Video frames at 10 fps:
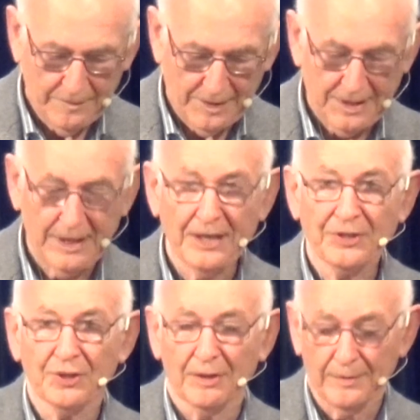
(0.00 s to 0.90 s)
very
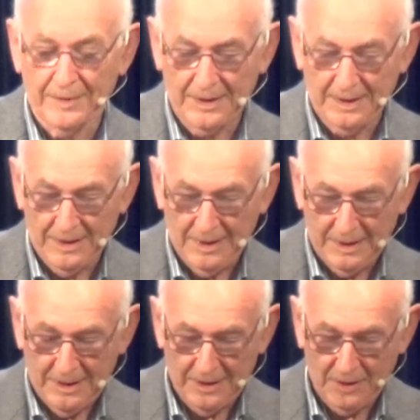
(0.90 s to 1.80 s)
nature of it
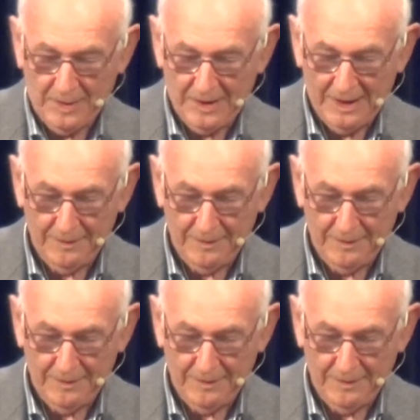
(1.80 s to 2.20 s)
that we